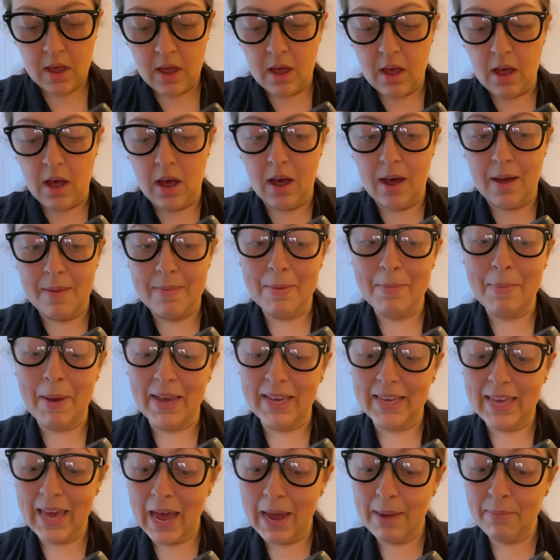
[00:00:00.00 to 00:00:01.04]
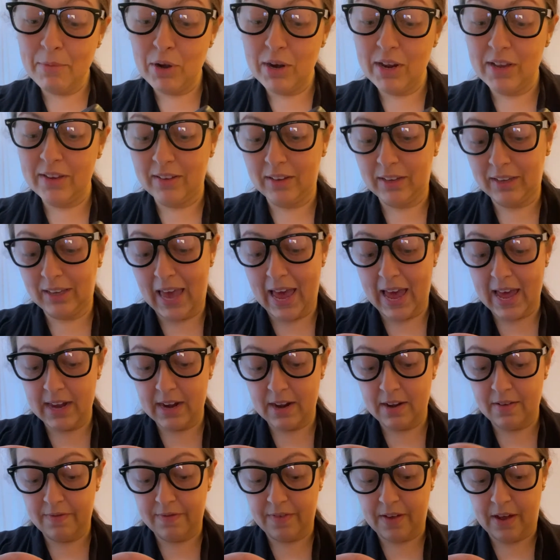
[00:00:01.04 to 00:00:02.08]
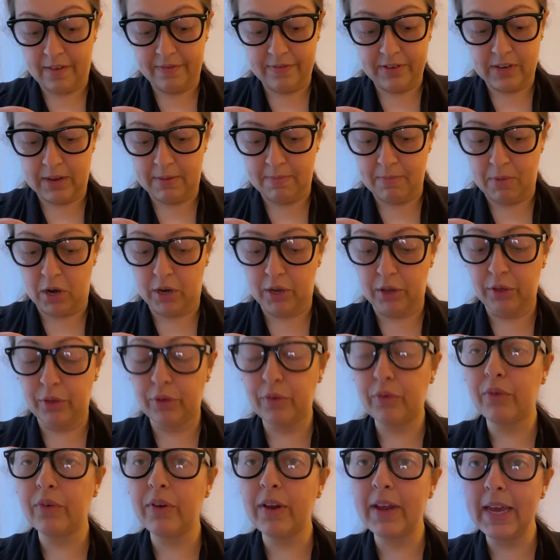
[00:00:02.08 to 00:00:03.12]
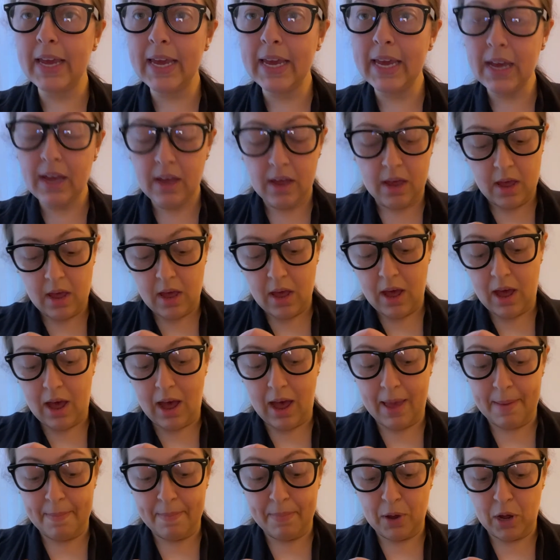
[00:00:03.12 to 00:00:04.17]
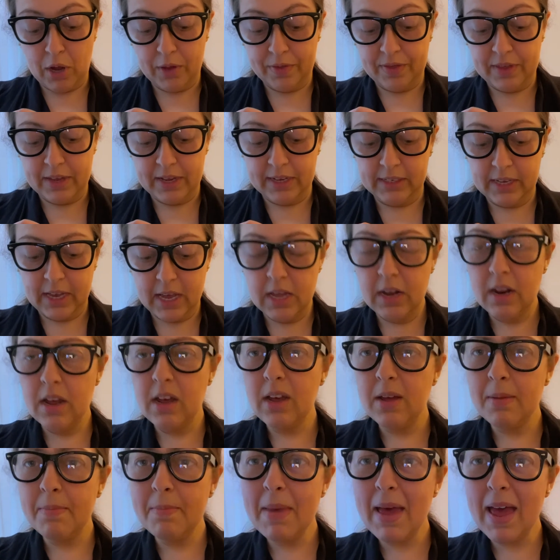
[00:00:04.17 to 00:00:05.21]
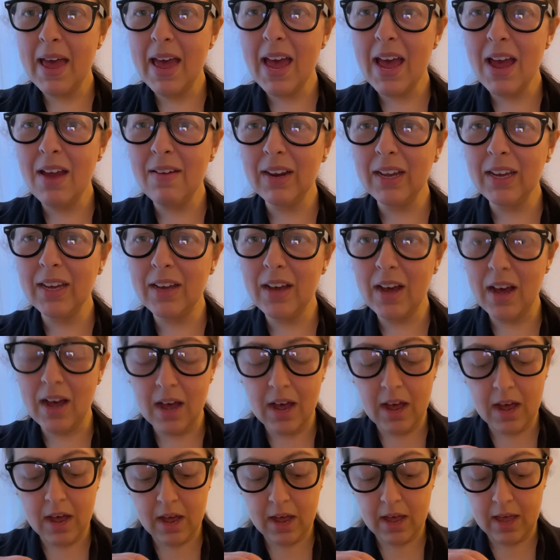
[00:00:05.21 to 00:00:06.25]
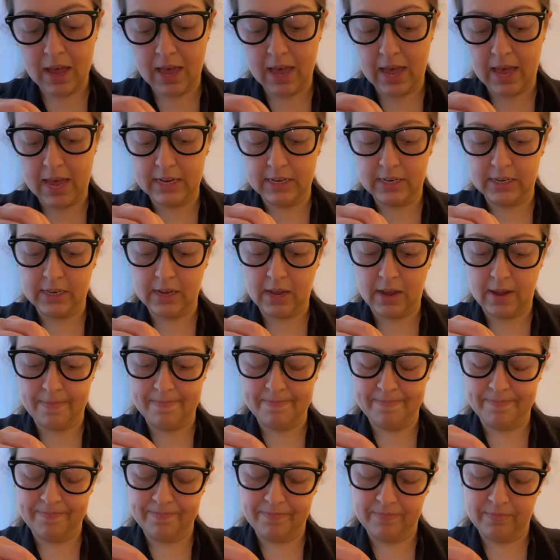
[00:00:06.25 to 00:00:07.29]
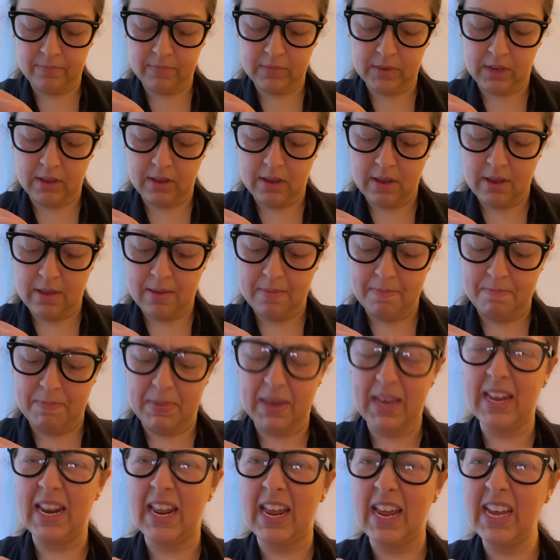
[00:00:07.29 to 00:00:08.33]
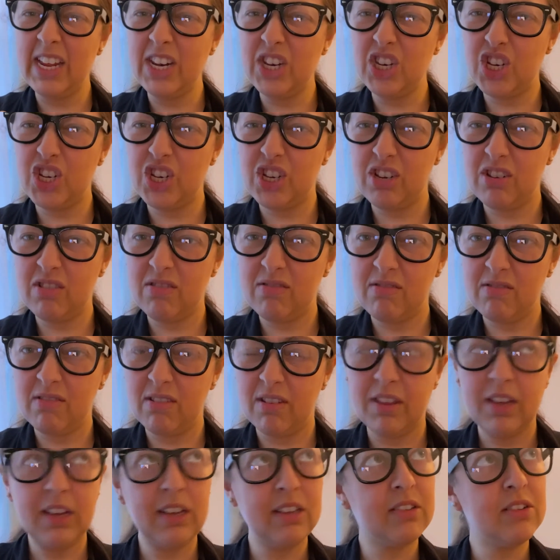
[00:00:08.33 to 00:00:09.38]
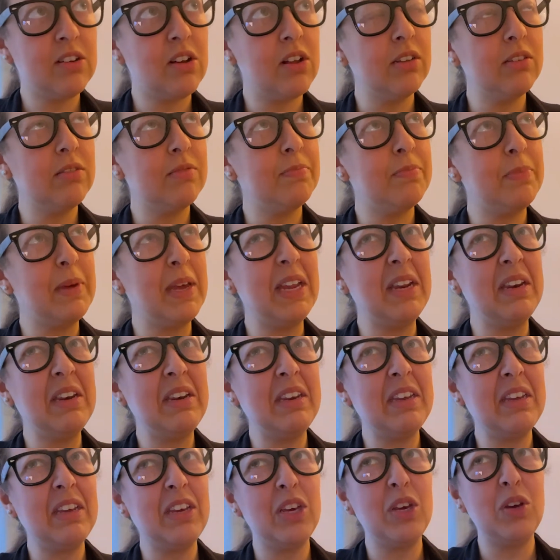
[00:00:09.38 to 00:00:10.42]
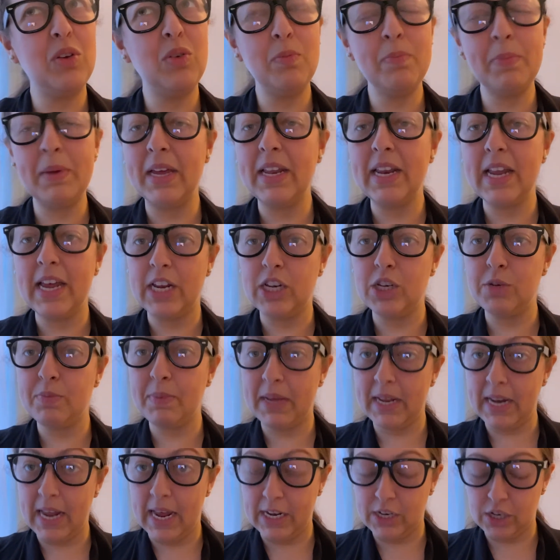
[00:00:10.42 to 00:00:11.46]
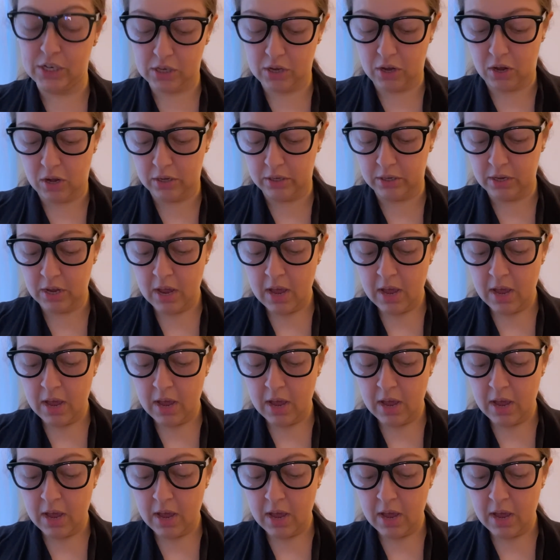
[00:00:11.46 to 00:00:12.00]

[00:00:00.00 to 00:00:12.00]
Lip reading: My camera is a Canon 5D Mark III. I bought this in America at B&H. I think it's called B&Q? B&H it's called.